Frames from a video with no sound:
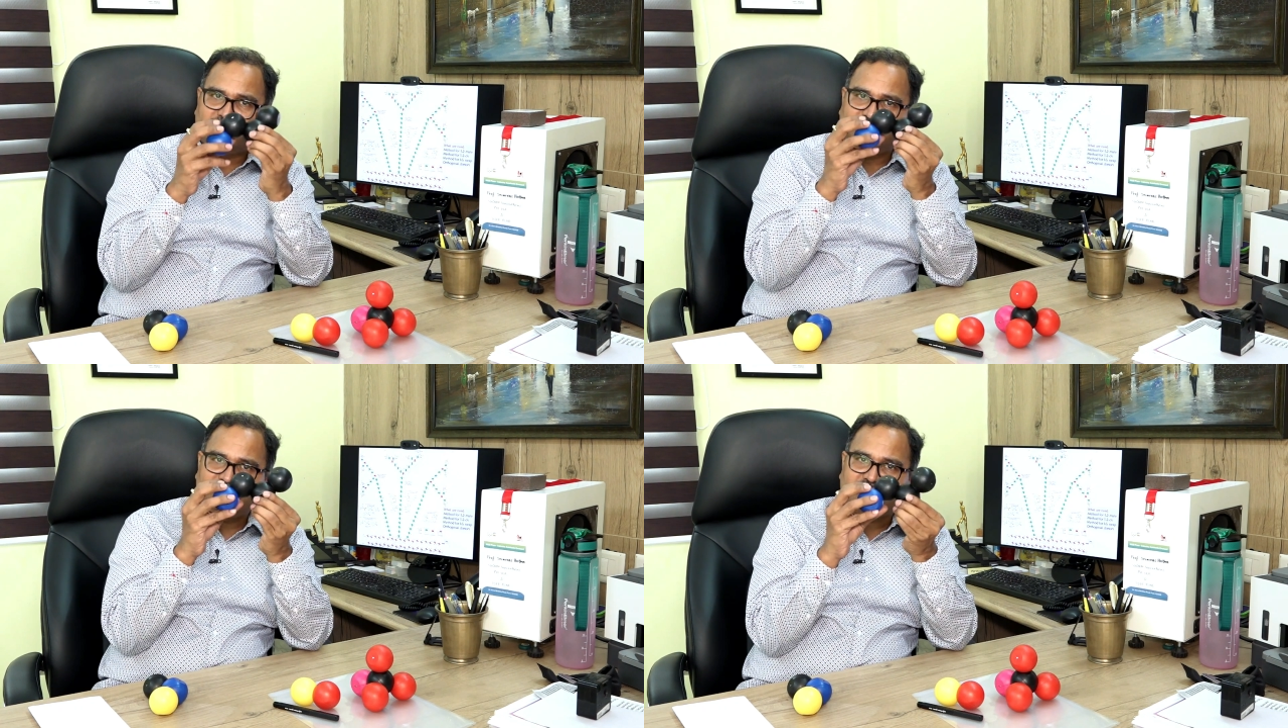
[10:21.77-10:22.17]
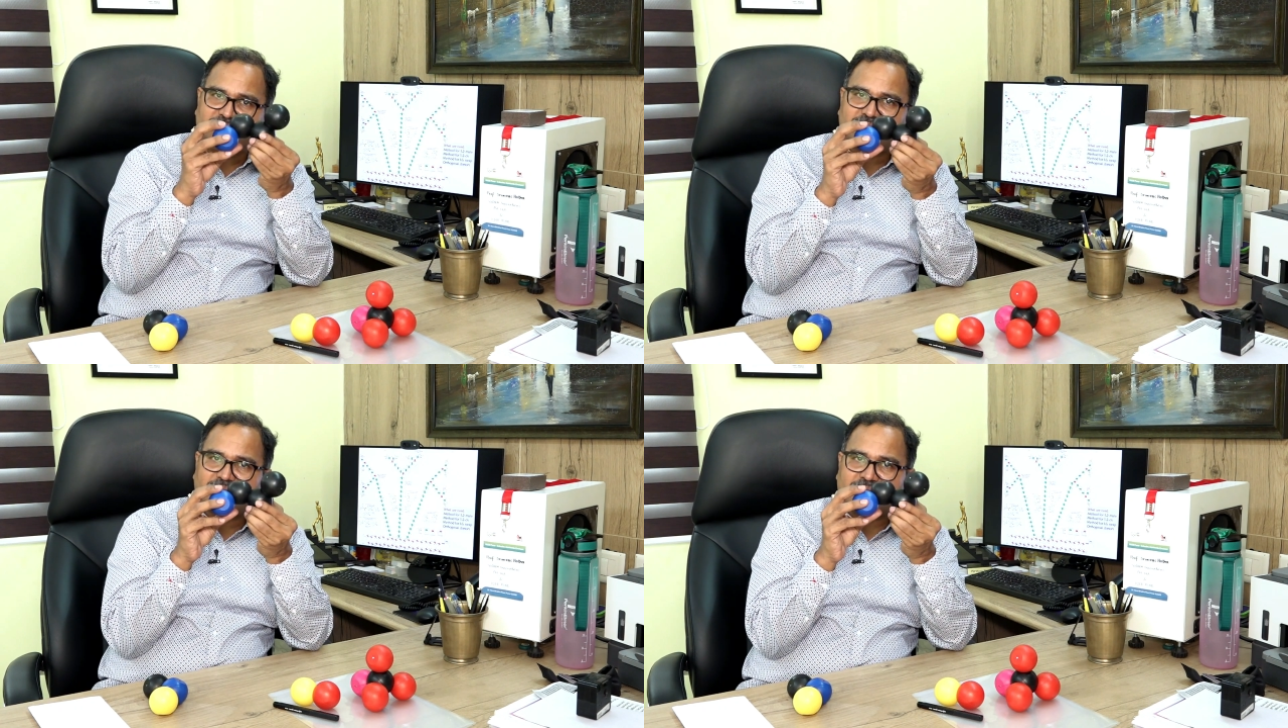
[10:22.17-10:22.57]
these
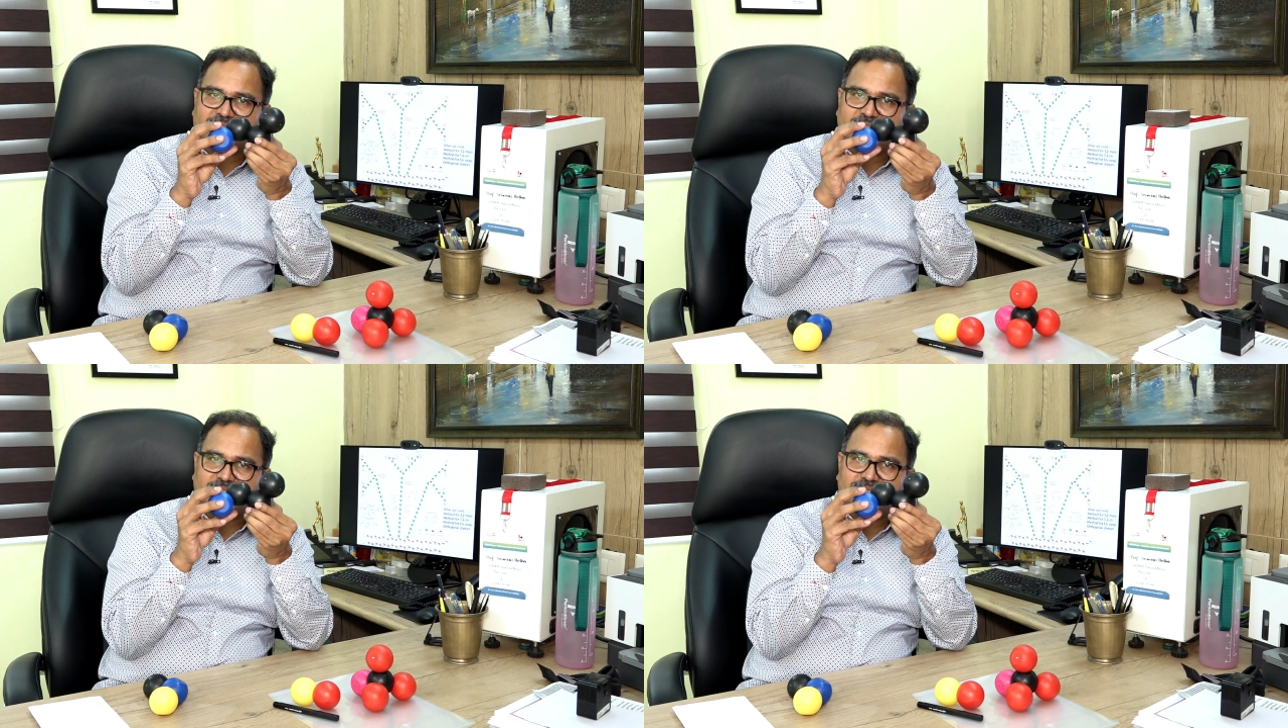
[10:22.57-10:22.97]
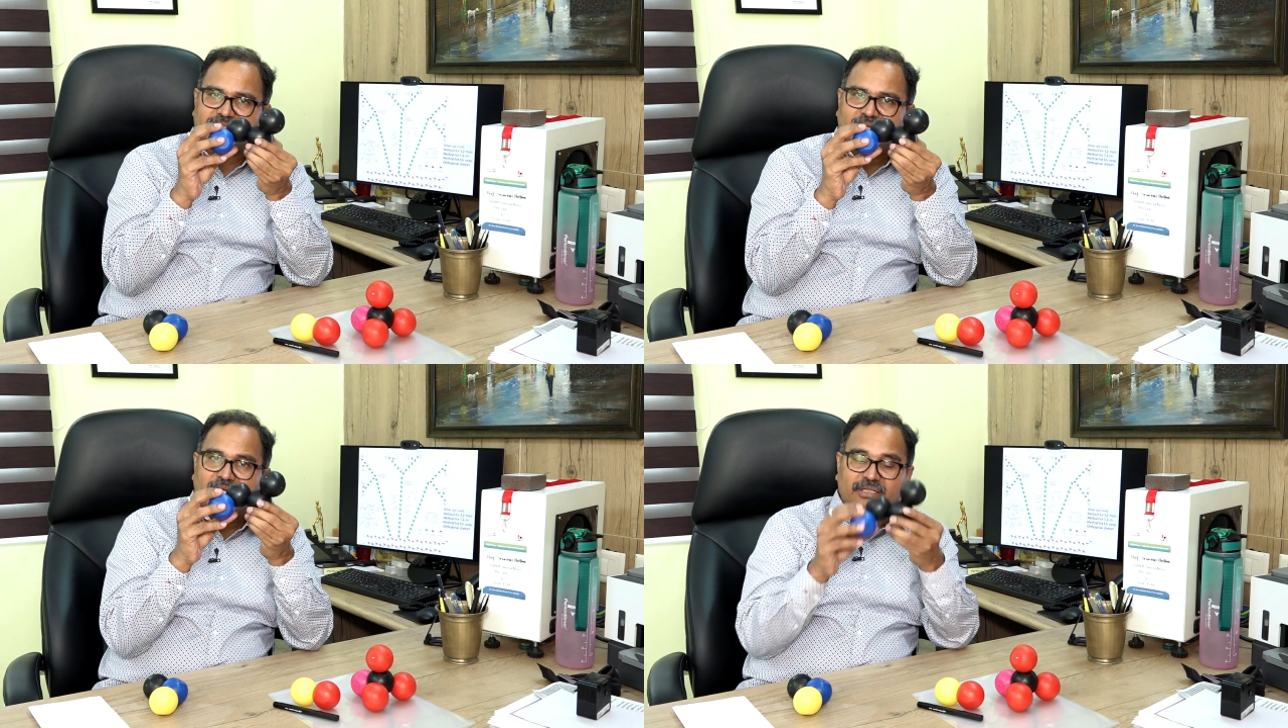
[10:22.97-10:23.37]

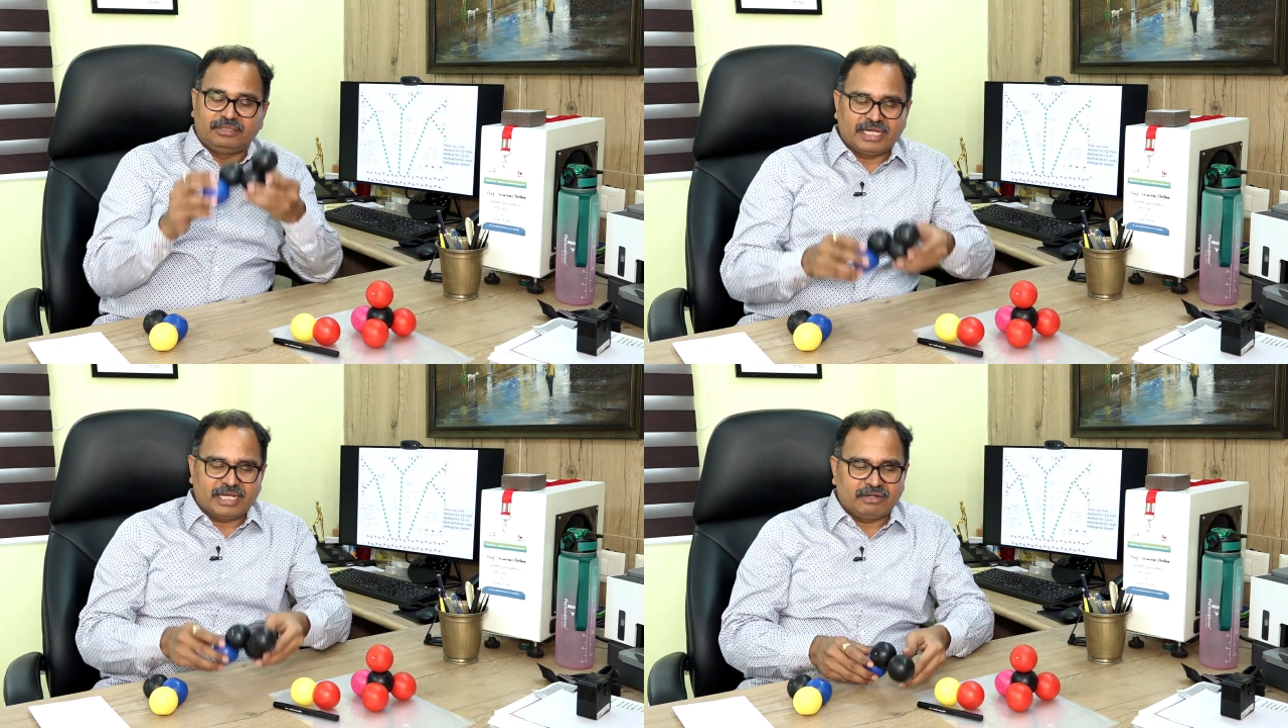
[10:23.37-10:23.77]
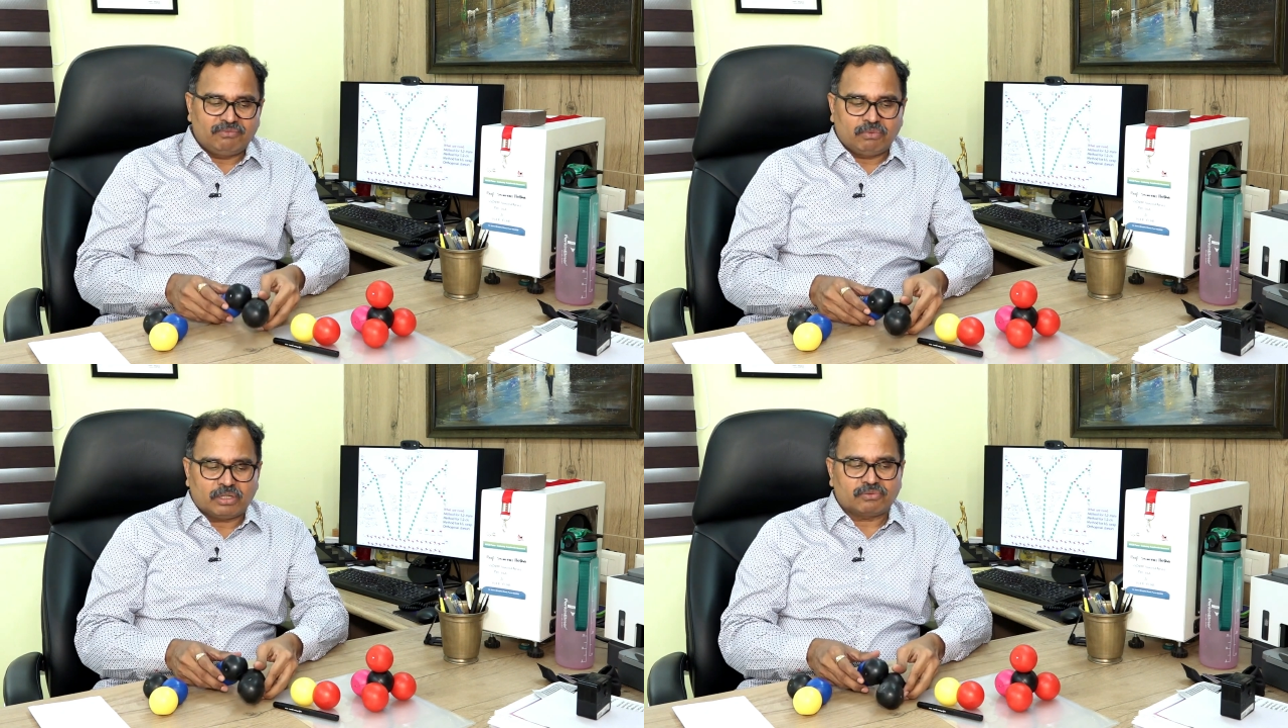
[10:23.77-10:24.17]
interactions,
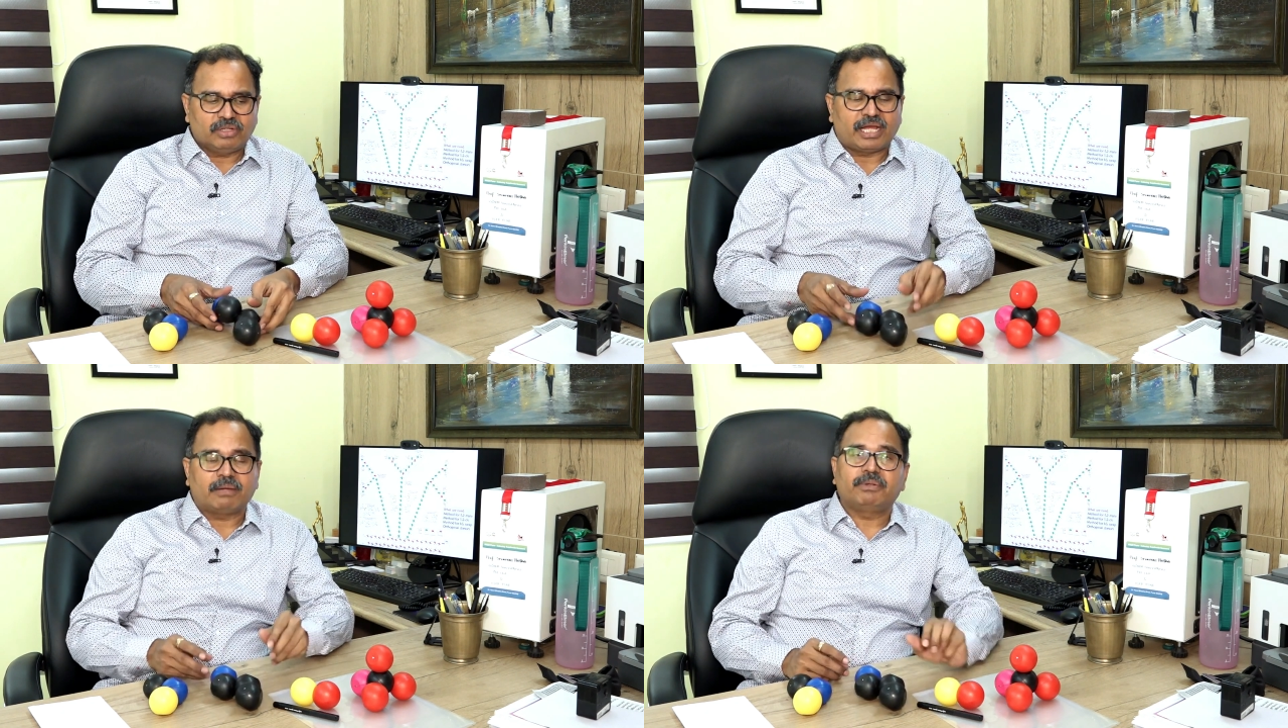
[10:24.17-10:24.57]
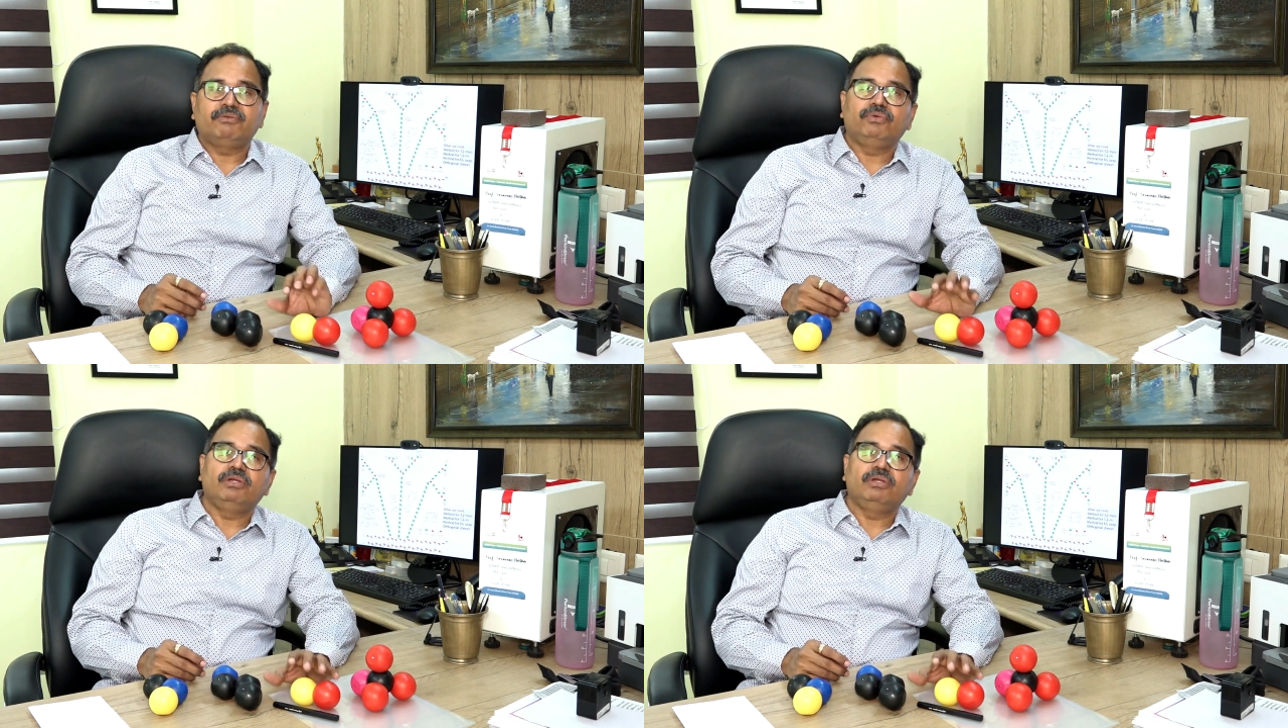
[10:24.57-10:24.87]
then what will happen?